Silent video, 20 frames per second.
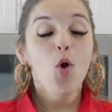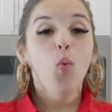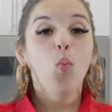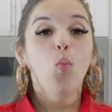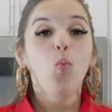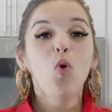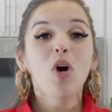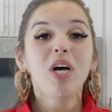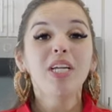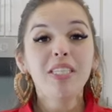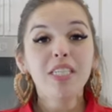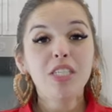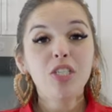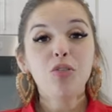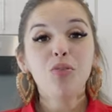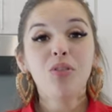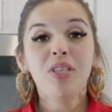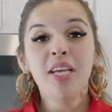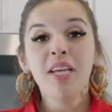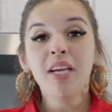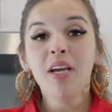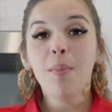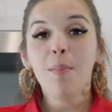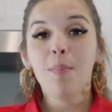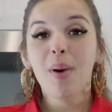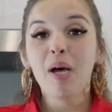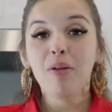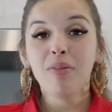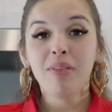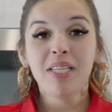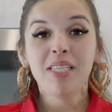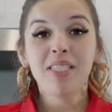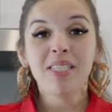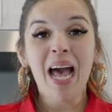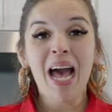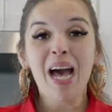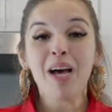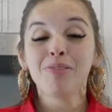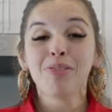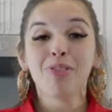What did you think about this
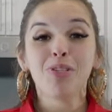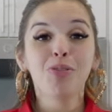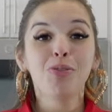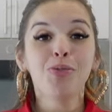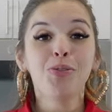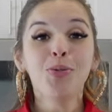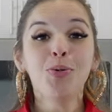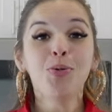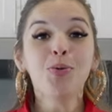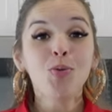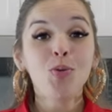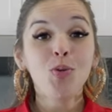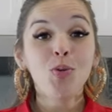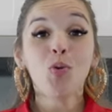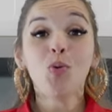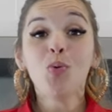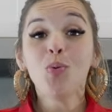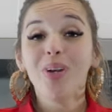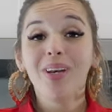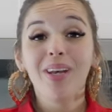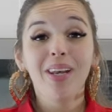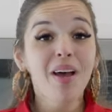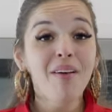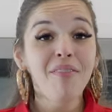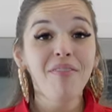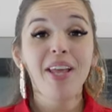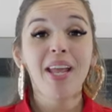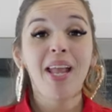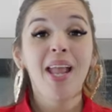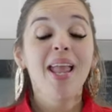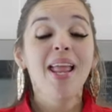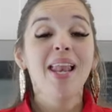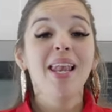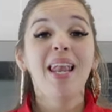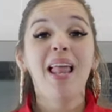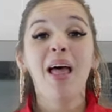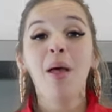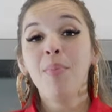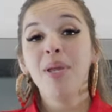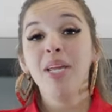house? Do you love it?
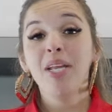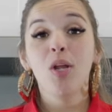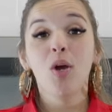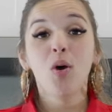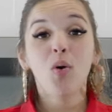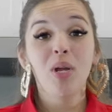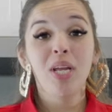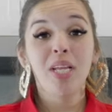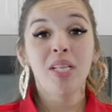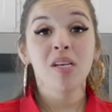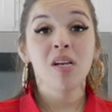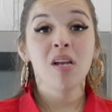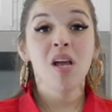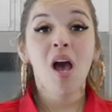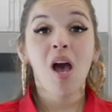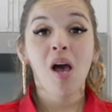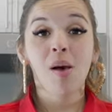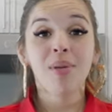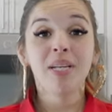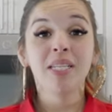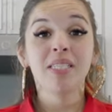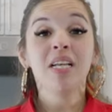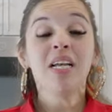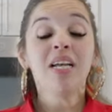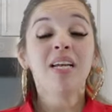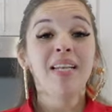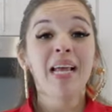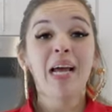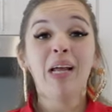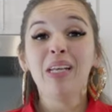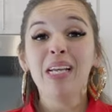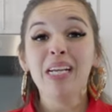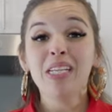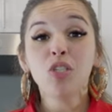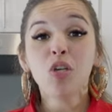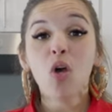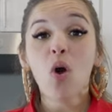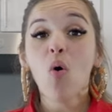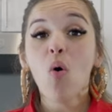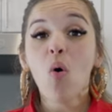Let me know in the comments. Now
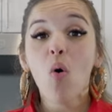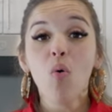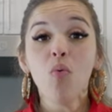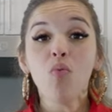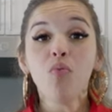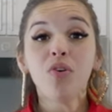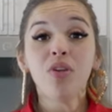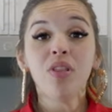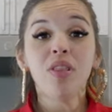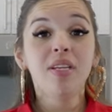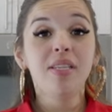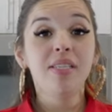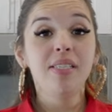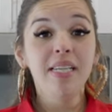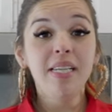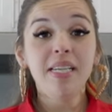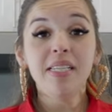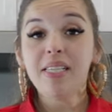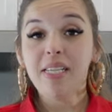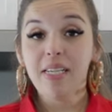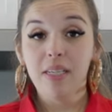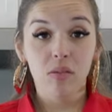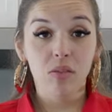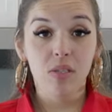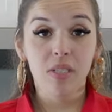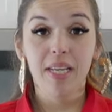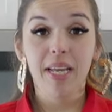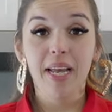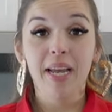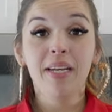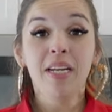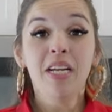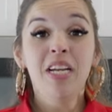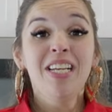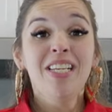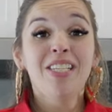let's go over the details again.